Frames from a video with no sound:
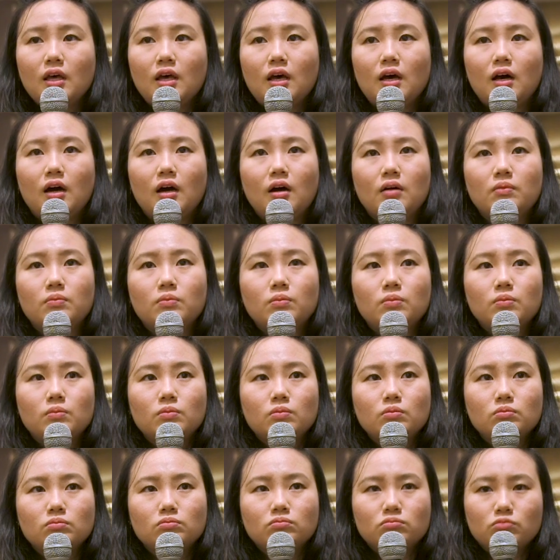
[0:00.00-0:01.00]
Um,
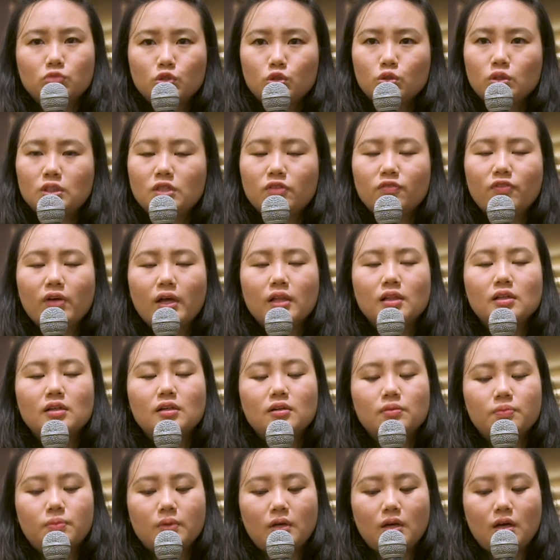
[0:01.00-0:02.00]
to
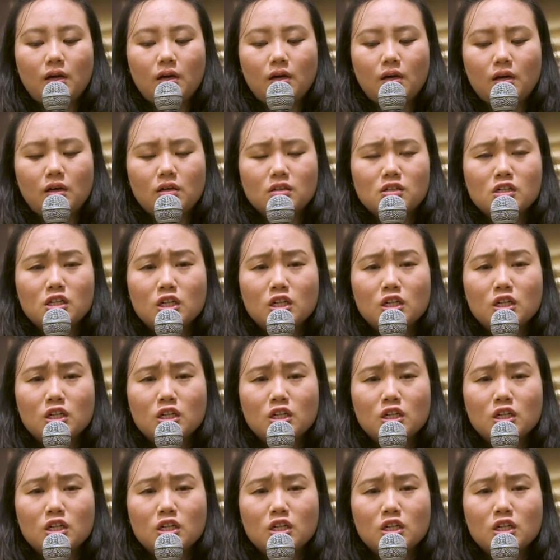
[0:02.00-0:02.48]
develop uh,